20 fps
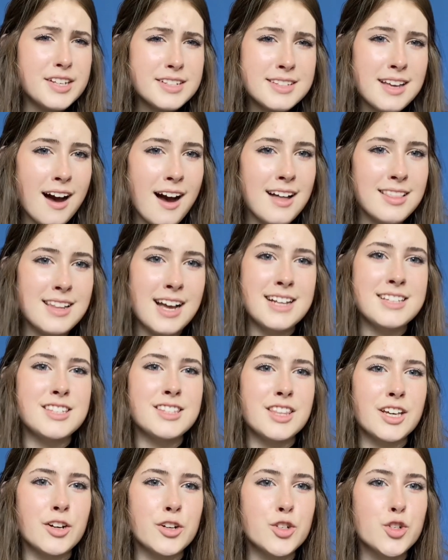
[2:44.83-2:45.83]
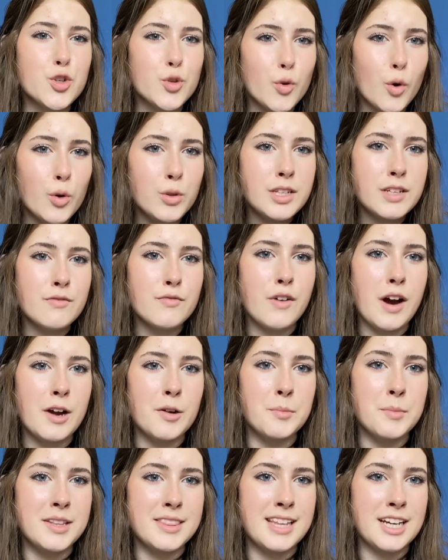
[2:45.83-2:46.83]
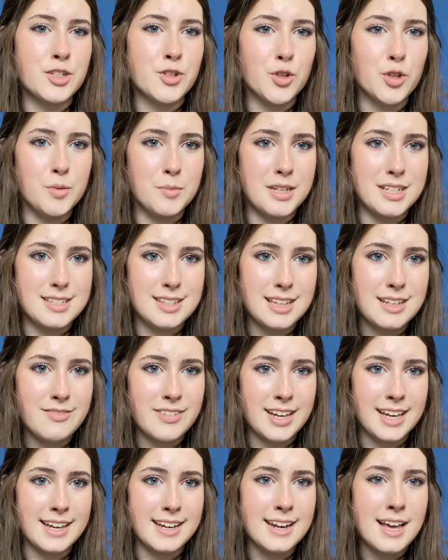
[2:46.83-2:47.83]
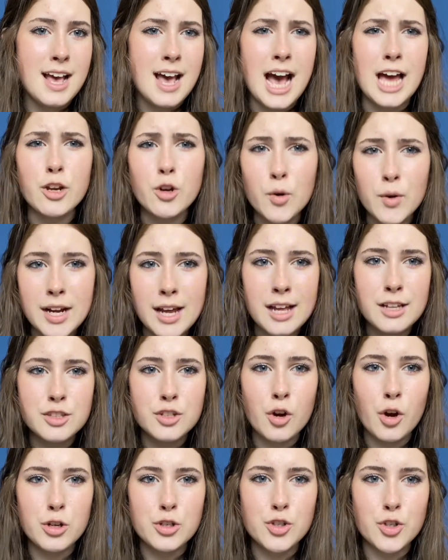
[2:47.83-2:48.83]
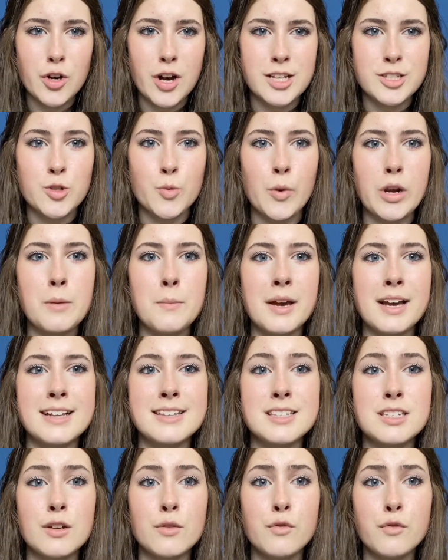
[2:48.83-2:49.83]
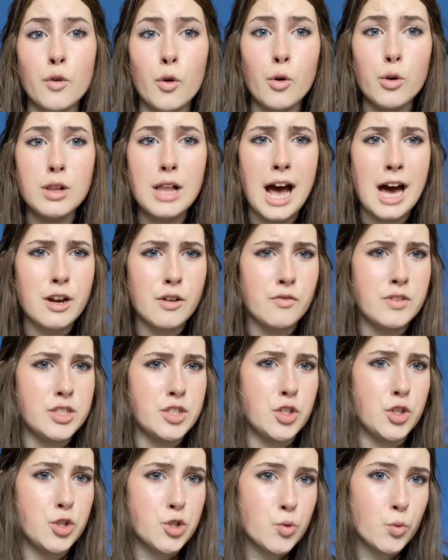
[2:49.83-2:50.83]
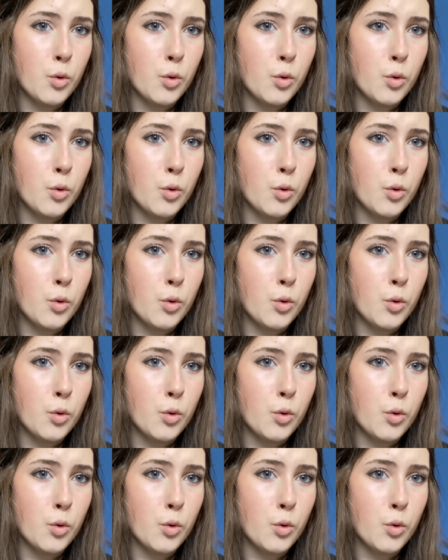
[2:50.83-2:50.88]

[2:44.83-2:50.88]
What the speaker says: highlights the controlled environment that Truman is living in, and creates contrast when he begins to fall out of his usual